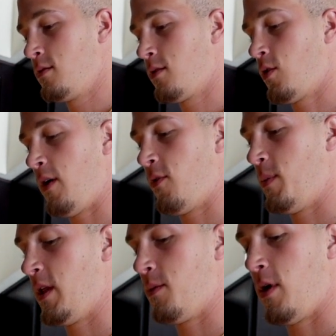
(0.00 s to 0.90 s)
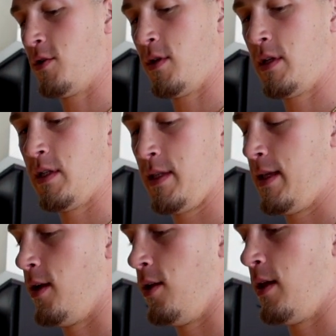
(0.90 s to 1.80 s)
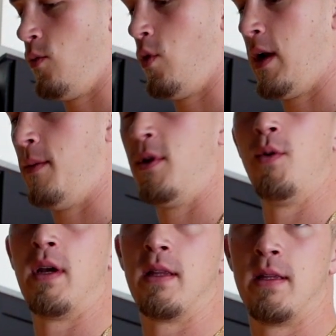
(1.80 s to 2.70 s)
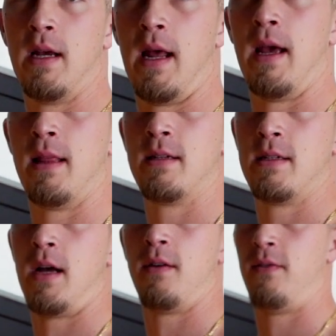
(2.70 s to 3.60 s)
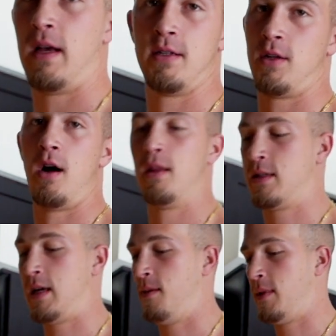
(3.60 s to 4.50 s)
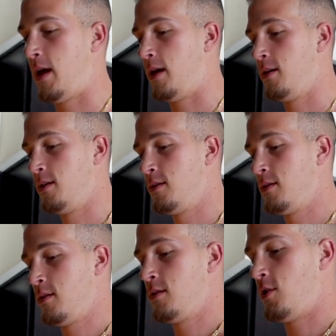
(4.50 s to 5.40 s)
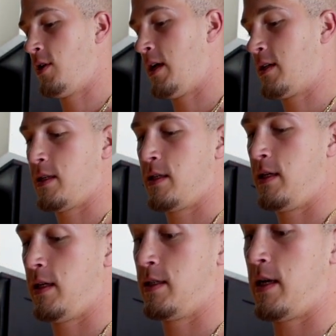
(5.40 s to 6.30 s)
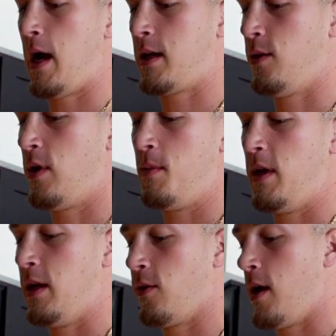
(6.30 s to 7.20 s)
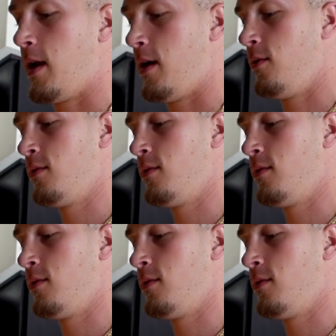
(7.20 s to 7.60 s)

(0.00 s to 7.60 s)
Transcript: Great for building muscle. This is literally what I'm doing today. This is on the fly. This is all the same day. So you guys get to see exactly what I'm eating right now.